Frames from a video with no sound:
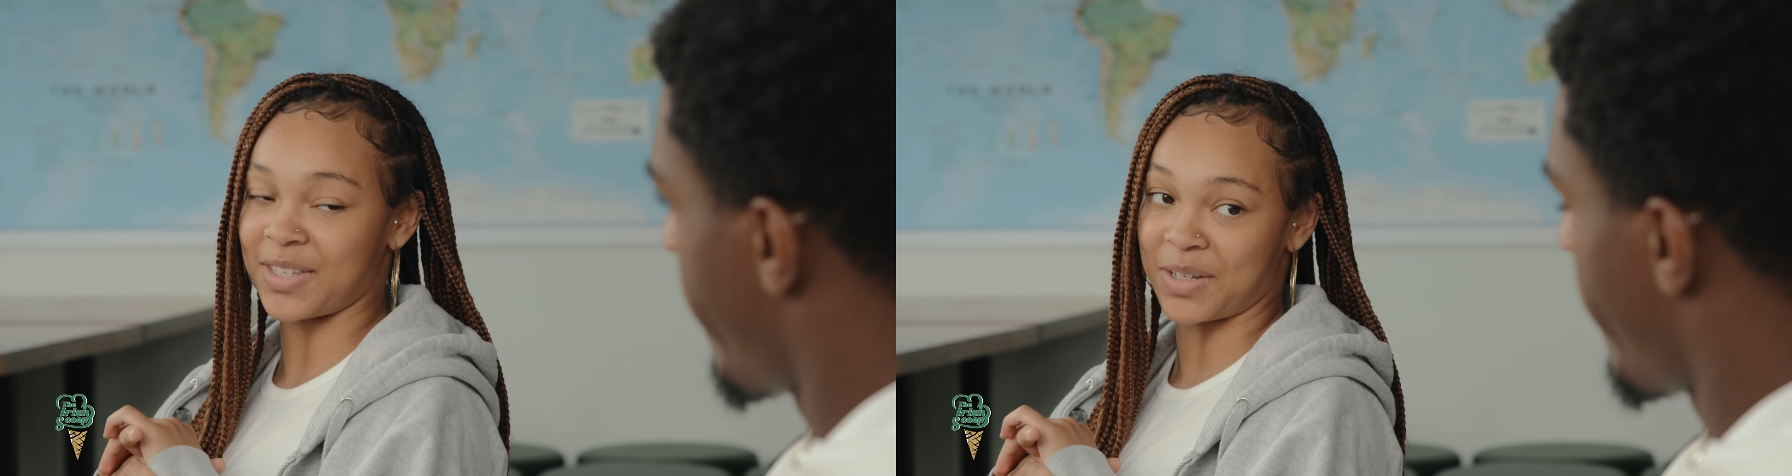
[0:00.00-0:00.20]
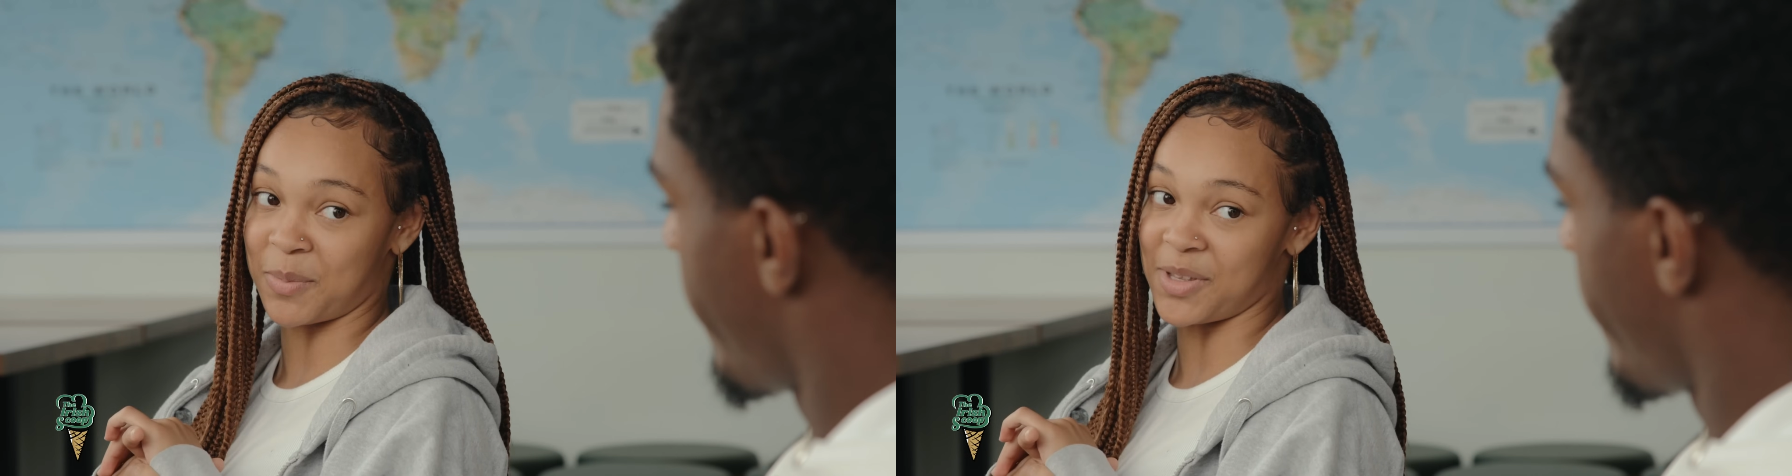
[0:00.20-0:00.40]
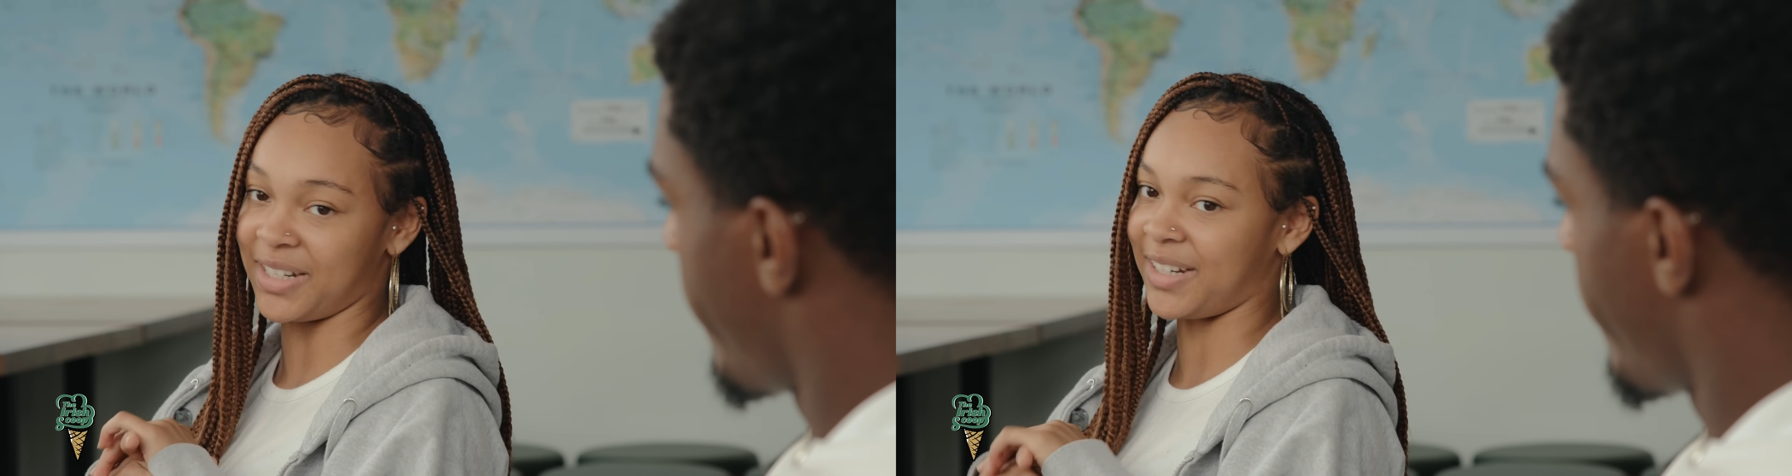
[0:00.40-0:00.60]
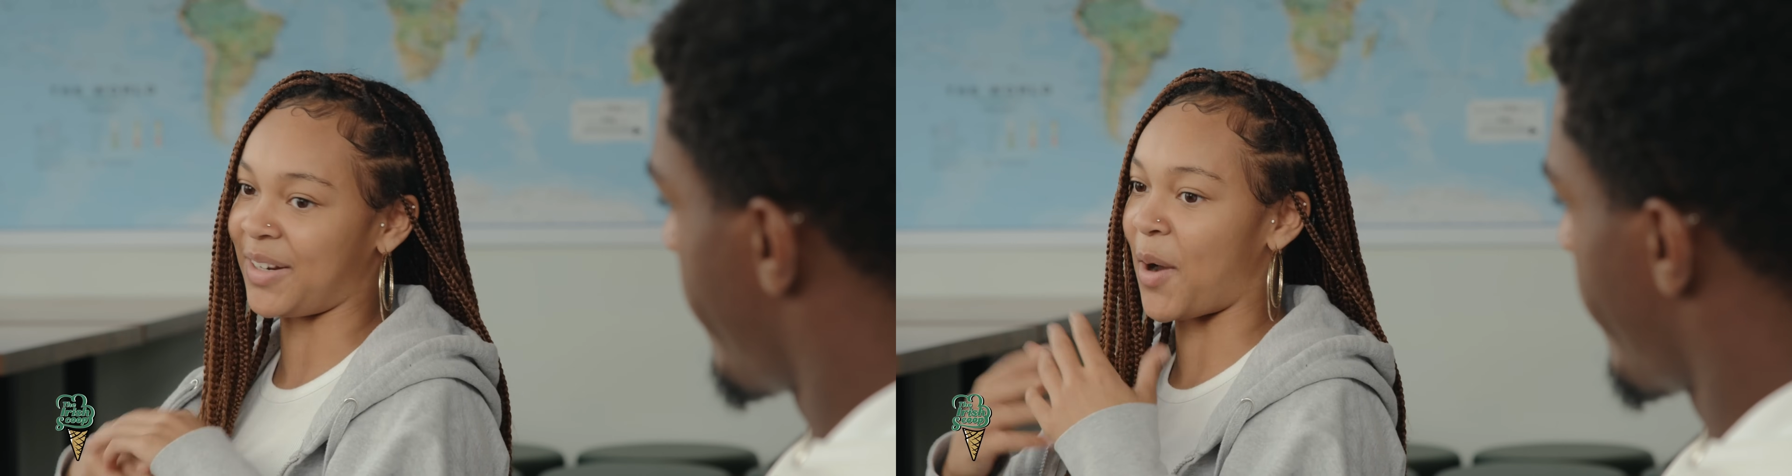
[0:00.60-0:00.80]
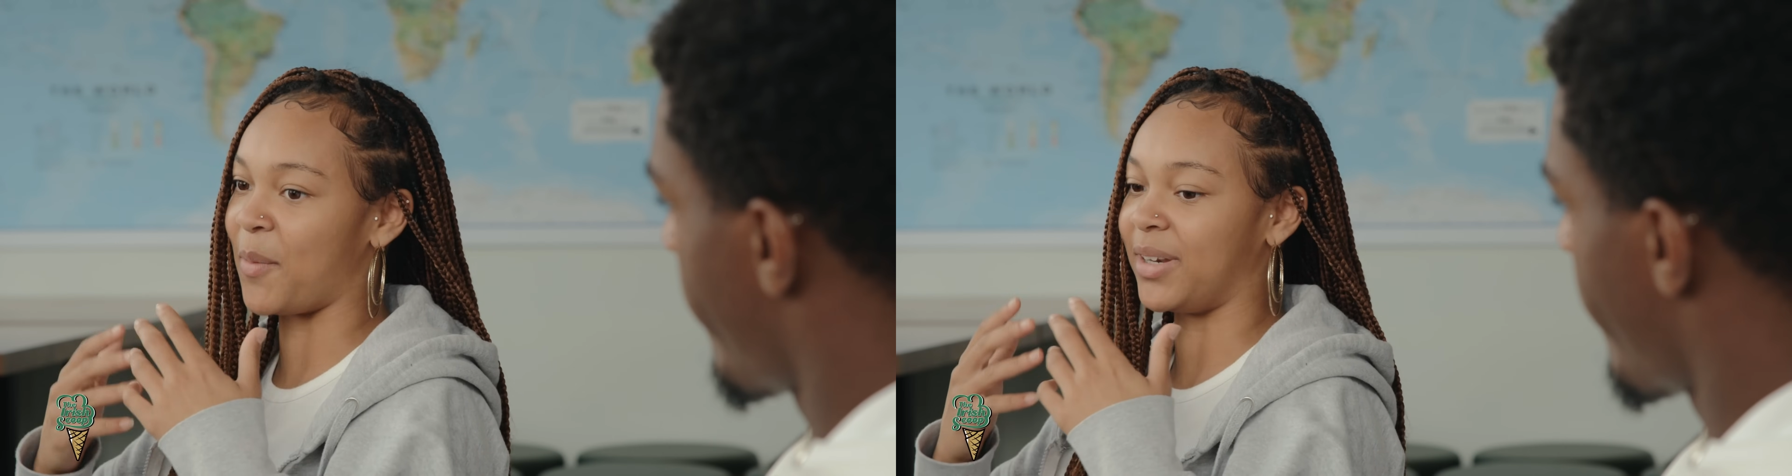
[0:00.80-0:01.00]
as a community
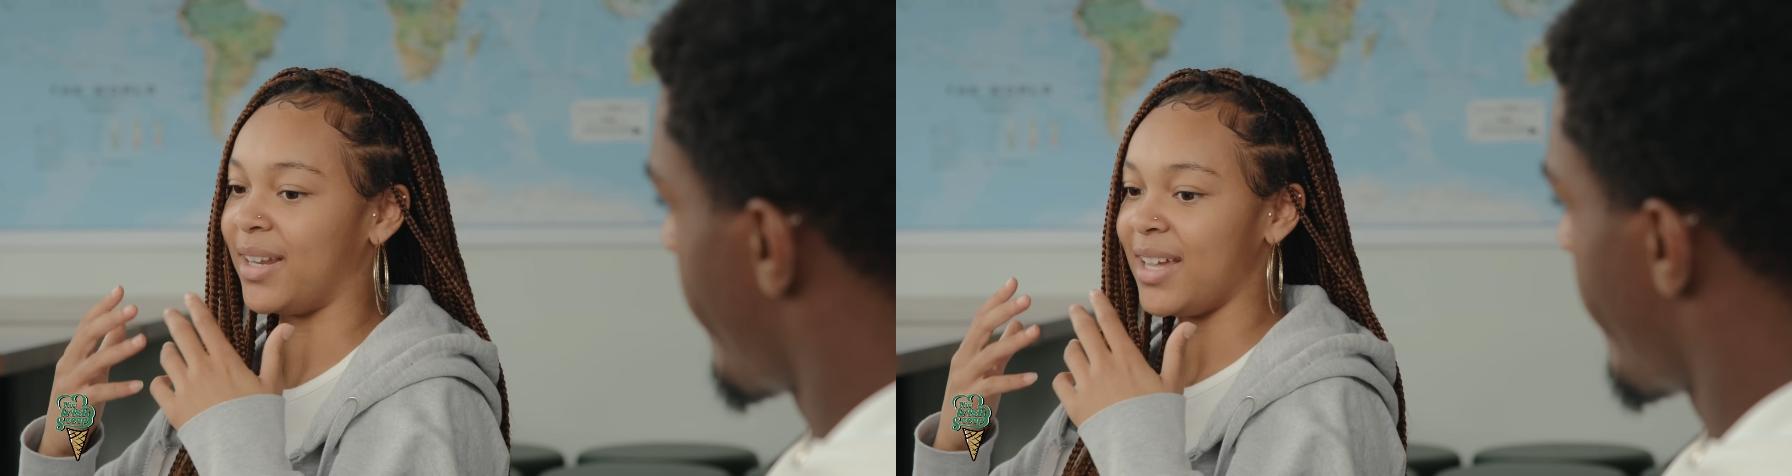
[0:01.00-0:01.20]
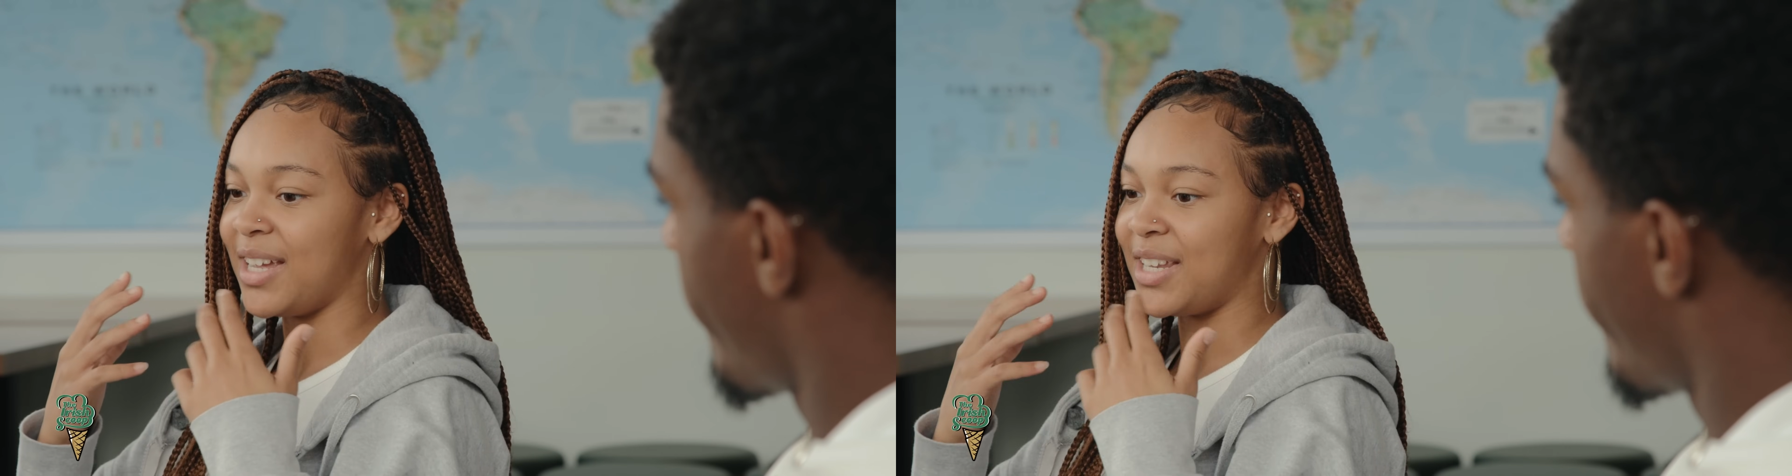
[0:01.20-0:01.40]
to go and